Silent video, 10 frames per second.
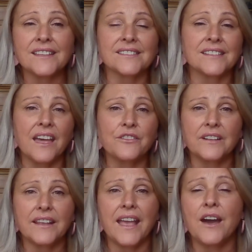there's another
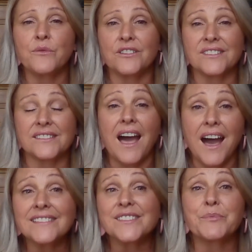account where it's a
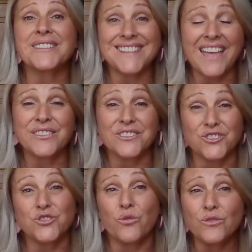husband and the
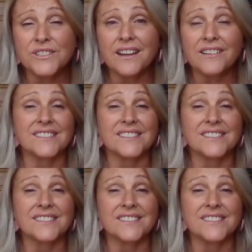daughter,